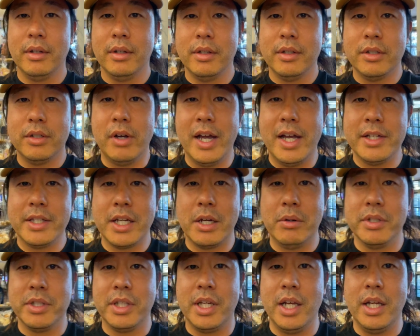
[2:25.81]
So as I
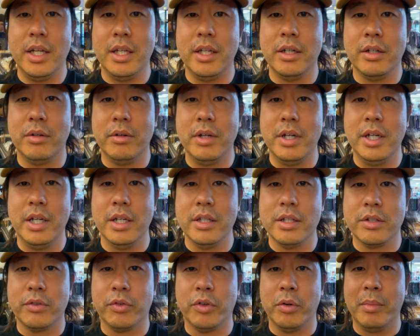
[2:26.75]
was getting
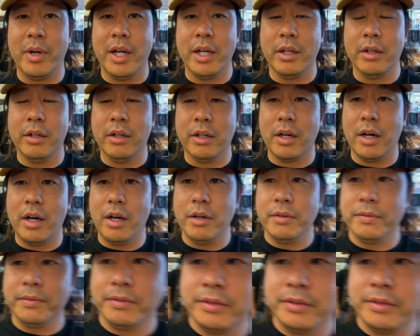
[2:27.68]
ingredients from my cook-off,